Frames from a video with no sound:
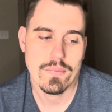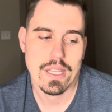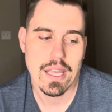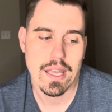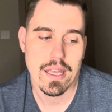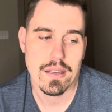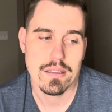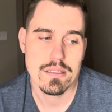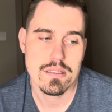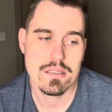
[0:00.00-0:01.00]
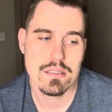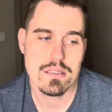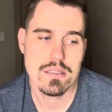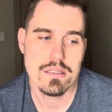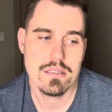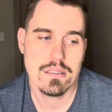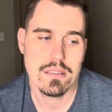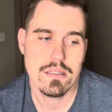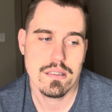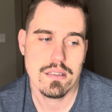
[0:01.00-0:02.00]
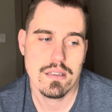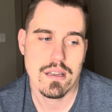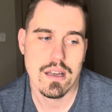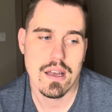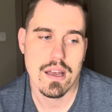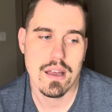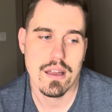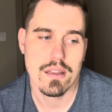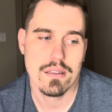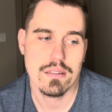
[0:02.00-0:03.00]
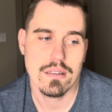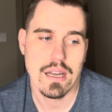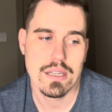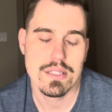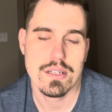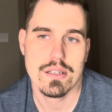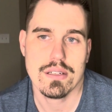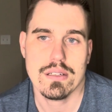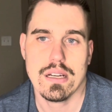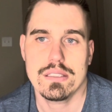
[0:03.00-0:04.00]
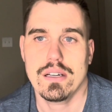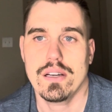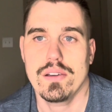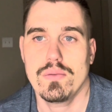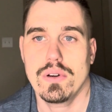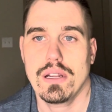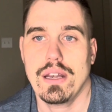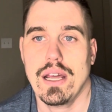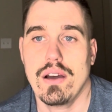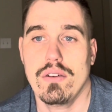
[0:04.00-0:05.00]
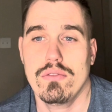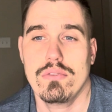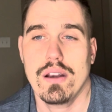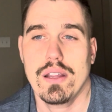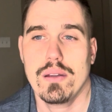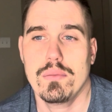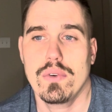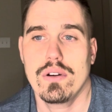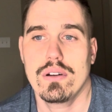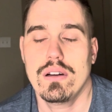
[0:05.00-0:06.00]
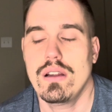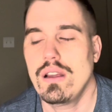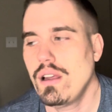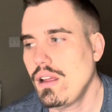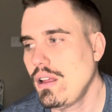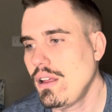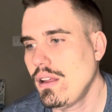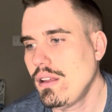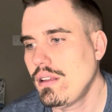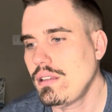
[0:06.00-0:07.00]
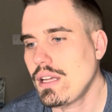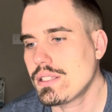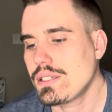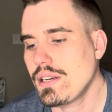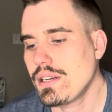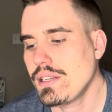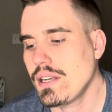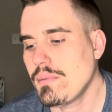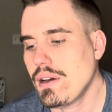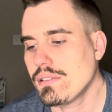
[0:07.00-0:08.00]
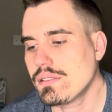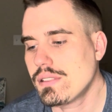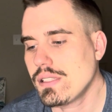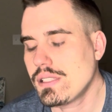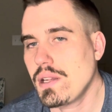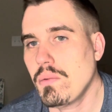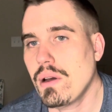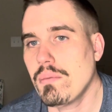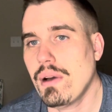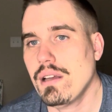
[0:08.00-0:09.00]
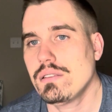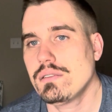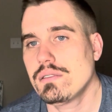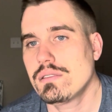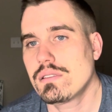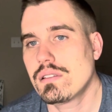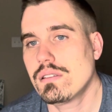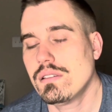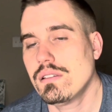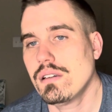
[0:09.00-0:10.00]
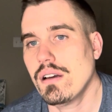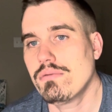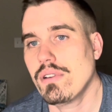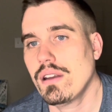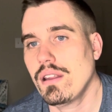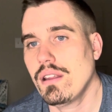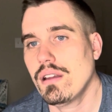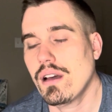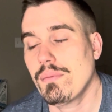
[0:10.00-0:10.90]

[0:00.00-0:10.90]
And last year I started working out and running more. Last year, I did about 61 miles of running on